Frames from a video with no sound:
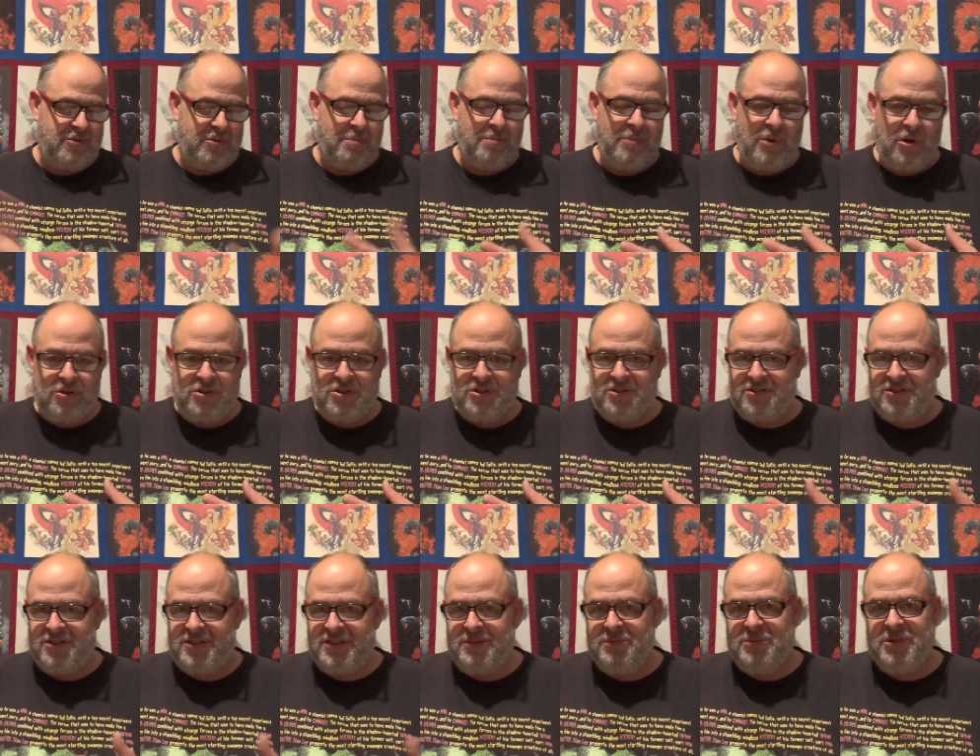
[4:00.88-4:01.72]
a merchant
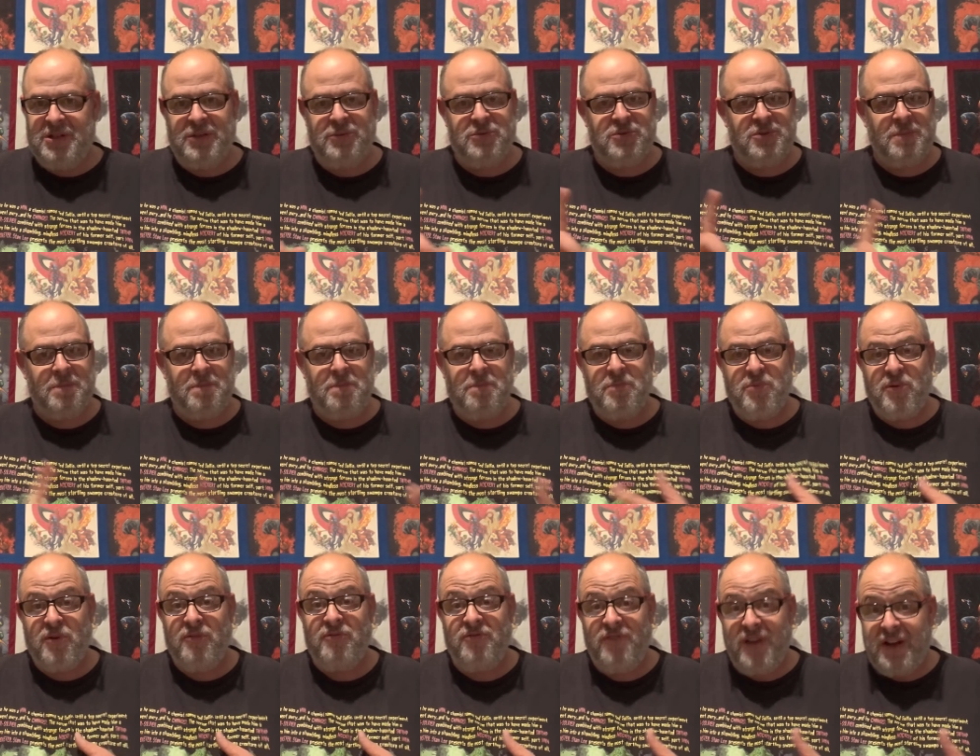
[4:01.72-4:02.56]
seaman. He was a
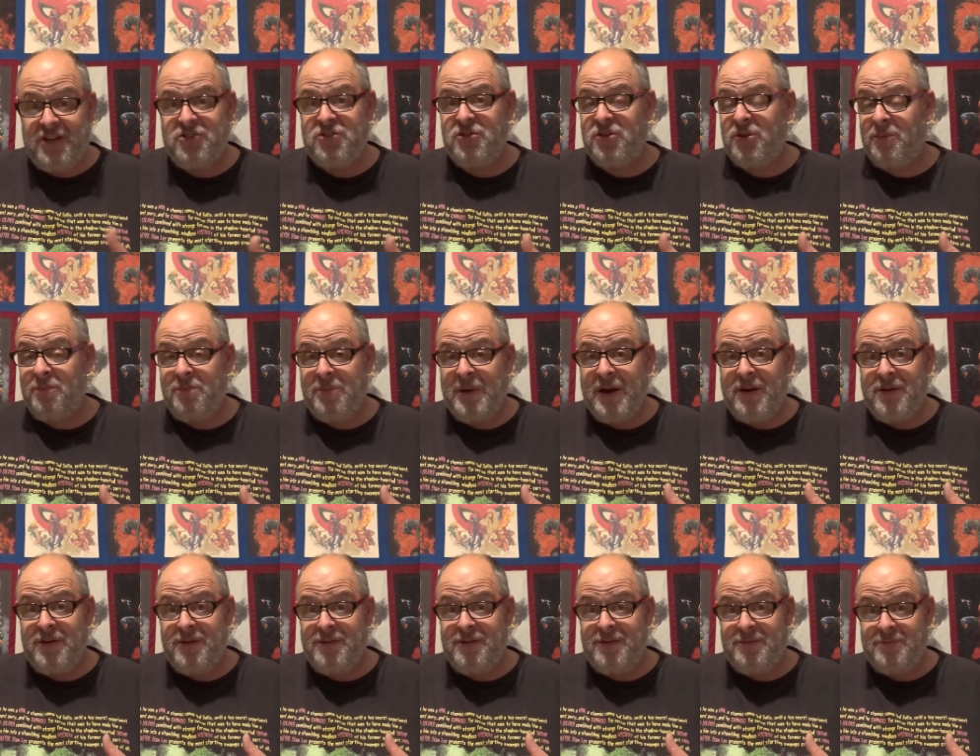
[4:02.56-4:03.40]
professional
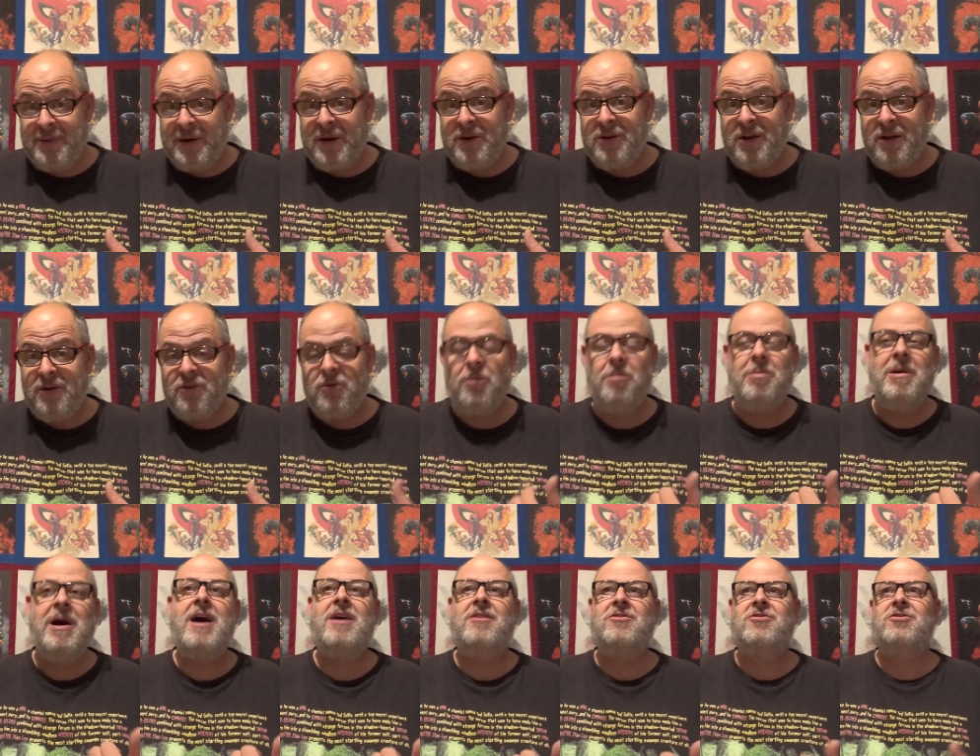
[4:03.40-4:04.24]
bare, bare knuckle
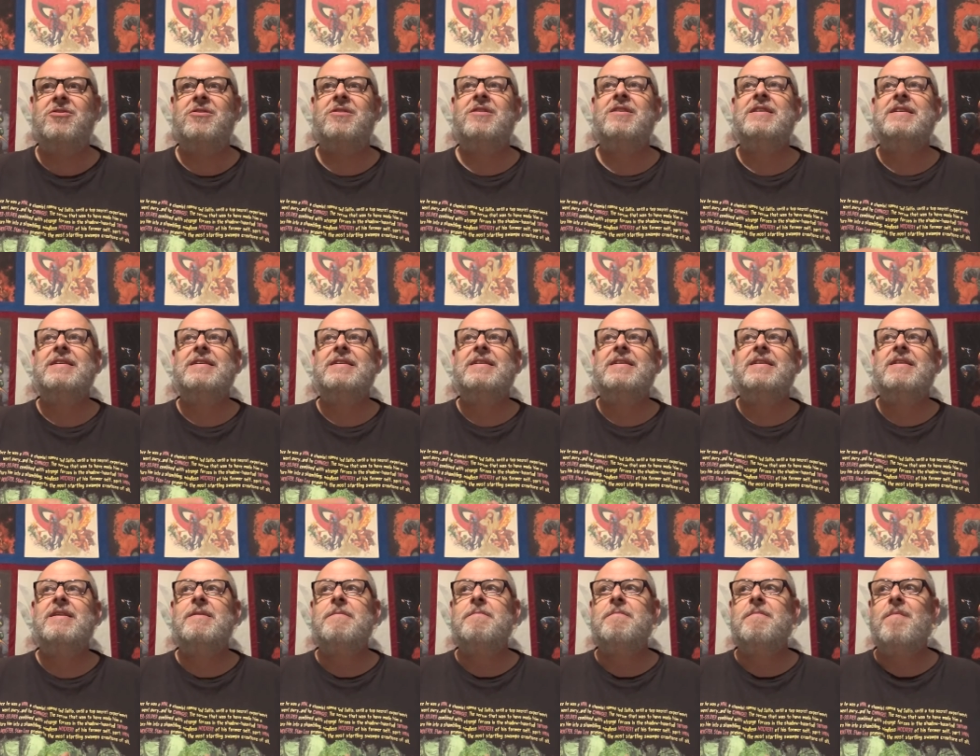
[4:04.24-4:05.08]
boxer.
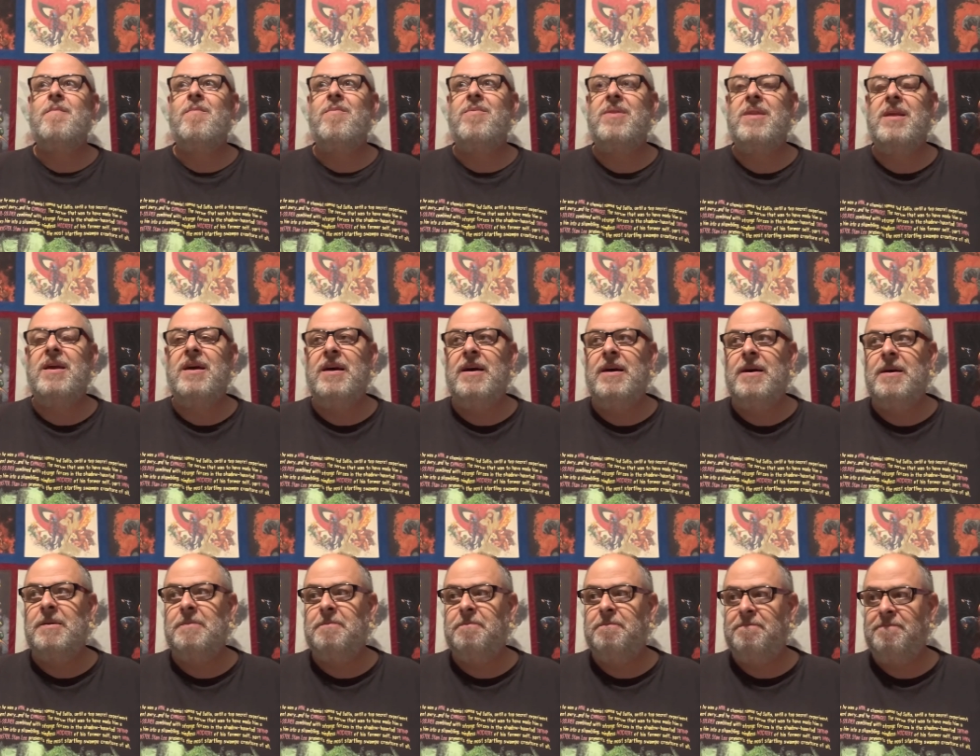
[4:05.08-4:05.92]

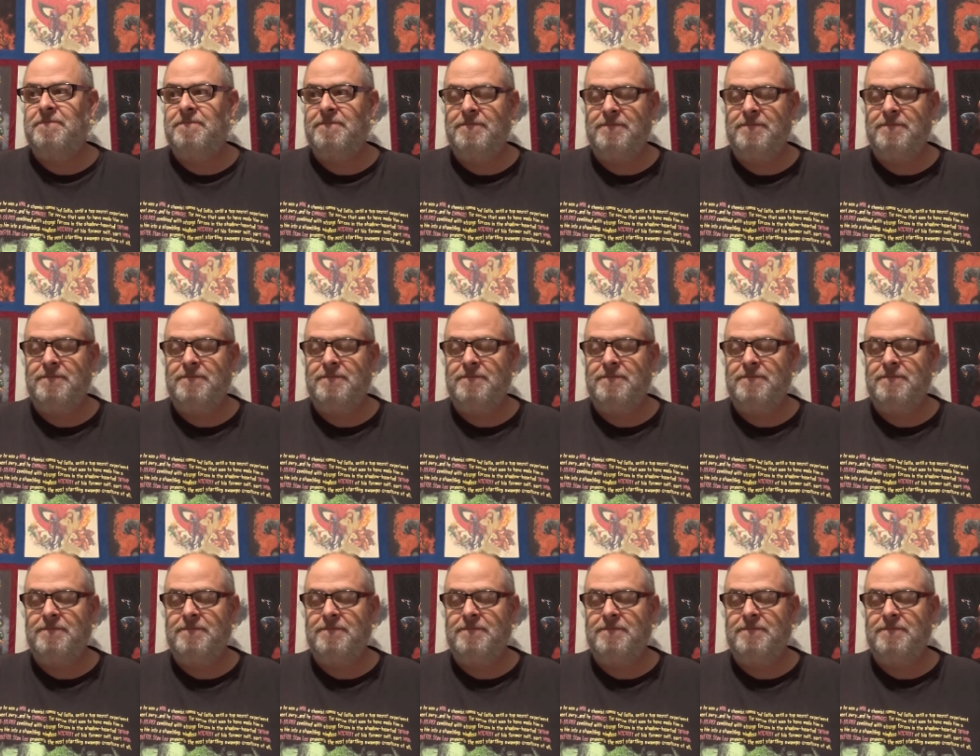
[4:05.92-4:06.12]
Um,